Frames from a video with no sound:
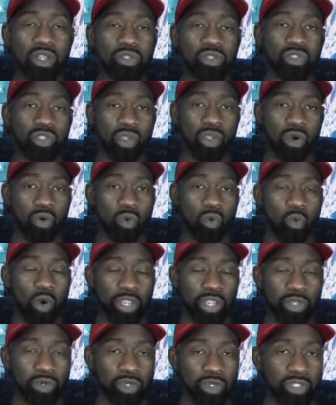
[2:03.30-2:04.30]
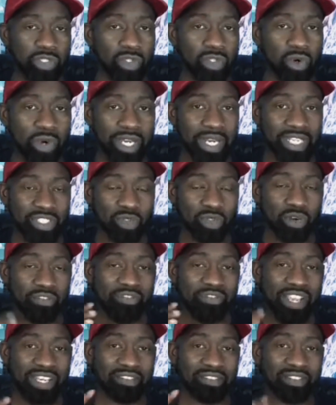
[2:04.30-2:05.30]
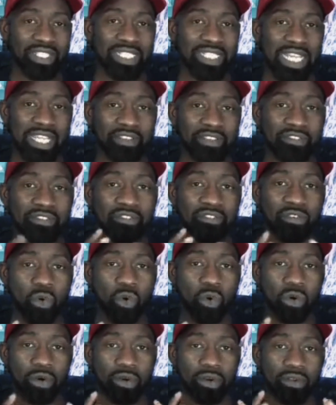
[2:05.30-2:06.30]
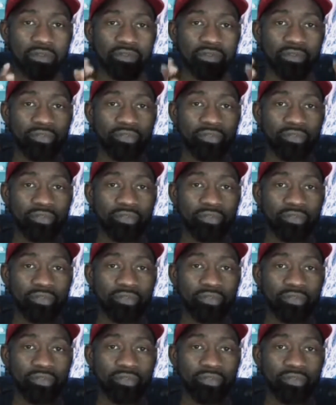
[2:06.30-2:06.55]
So what you're doing is you're effectively taking 4